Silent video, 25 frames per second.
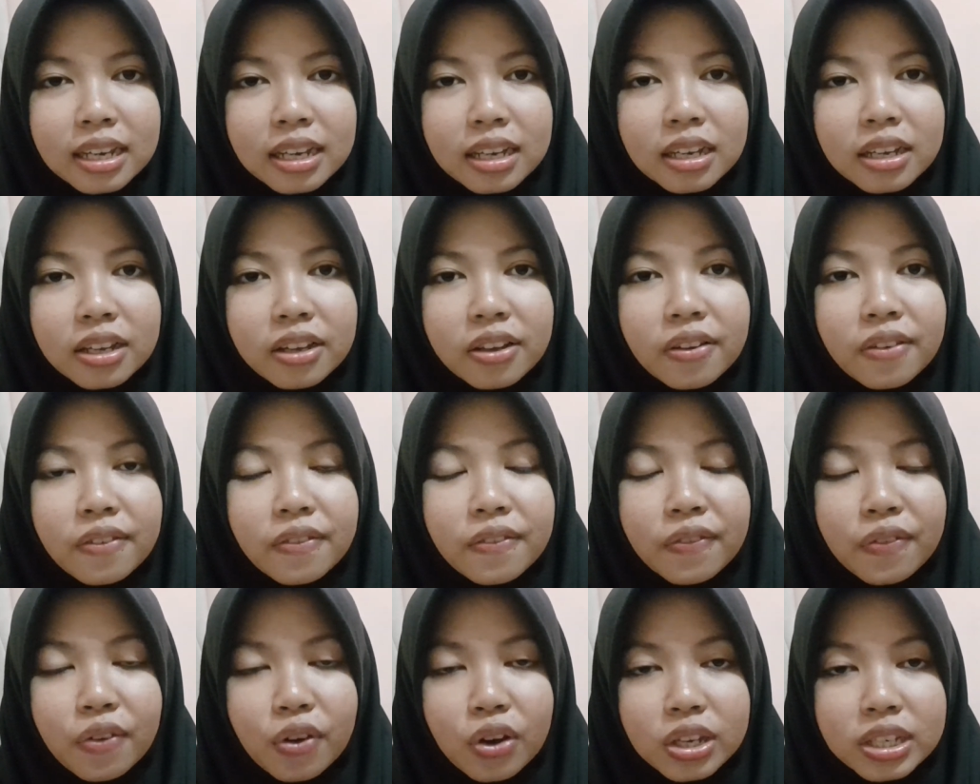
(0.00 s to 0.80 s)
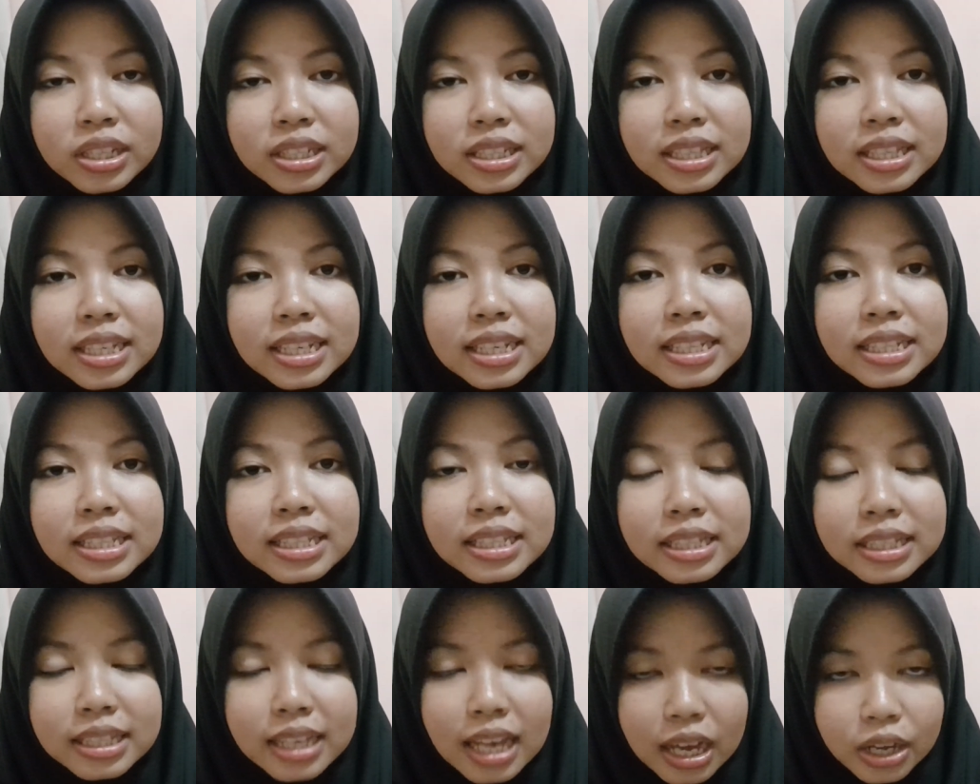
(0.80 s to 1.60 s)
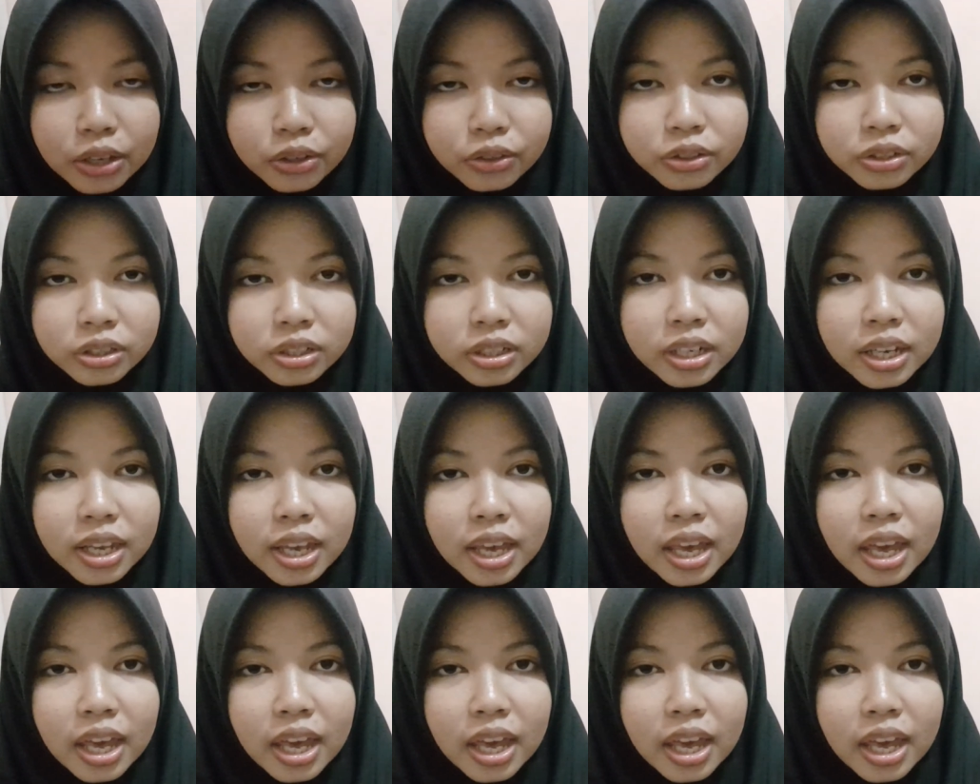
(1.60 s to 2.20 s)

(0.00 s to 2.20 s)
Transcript: a voiceless sound.